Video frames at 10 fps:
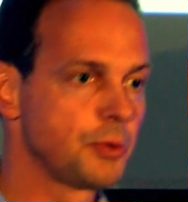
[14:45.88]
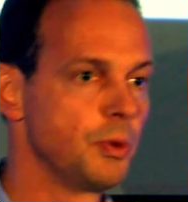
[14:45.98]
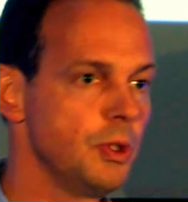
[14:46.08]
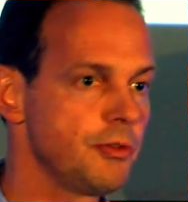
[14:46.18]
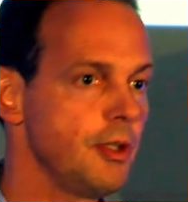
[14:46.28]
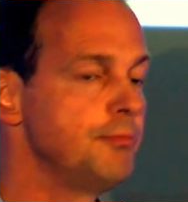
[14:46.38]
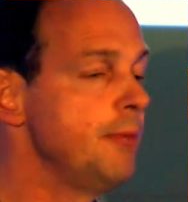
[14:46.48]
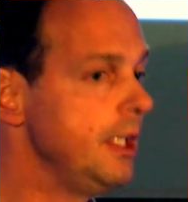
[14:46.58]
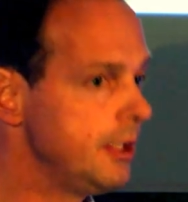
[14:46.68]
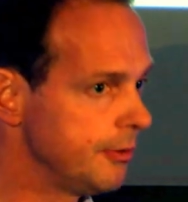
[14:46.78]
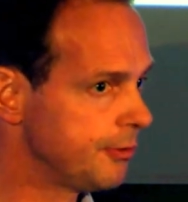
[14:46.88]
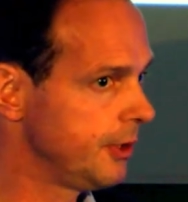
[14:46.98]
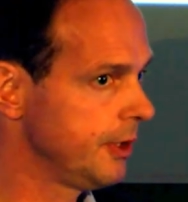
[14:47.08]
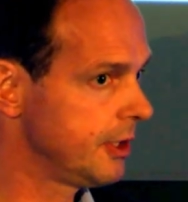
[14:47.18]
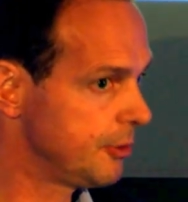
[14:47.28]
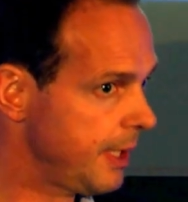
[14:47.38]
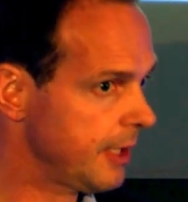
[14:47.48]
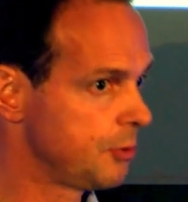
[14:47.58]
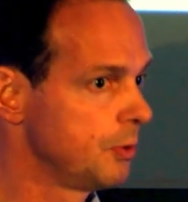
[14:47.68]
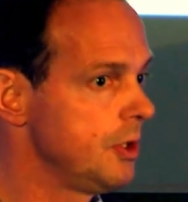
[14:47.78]
rules, we have many different
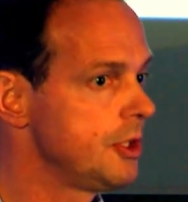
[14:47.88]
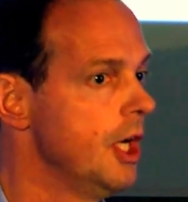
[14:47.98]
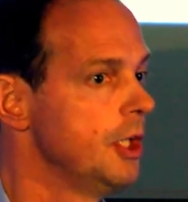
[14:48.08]
smart rules.